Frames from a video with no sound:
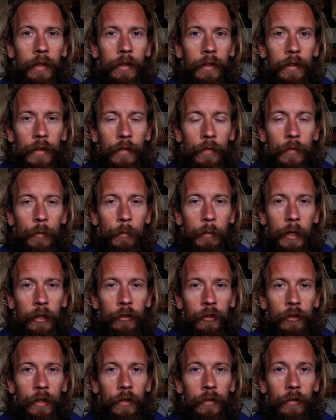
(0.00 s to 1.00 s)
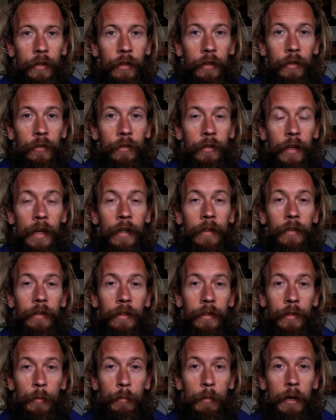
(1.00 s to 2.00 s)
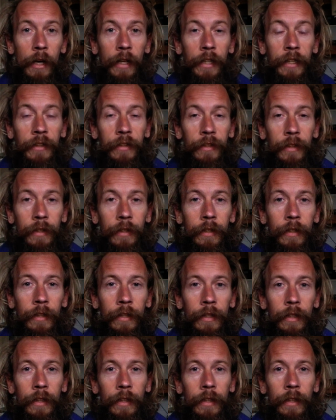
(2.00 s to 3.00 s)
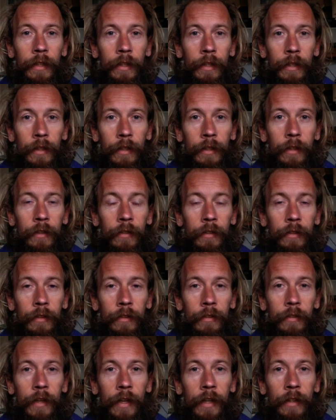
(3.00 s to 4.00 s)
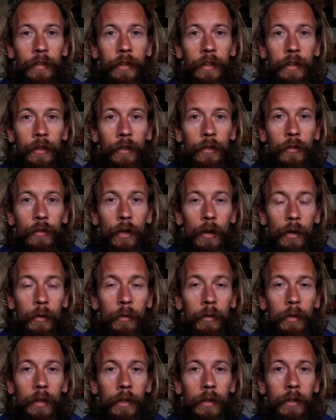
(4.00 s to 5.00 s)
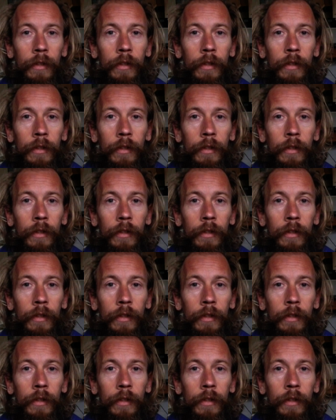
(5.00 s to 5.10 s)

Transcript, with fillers: the information isn't contained in the mind. It's contained in the soul.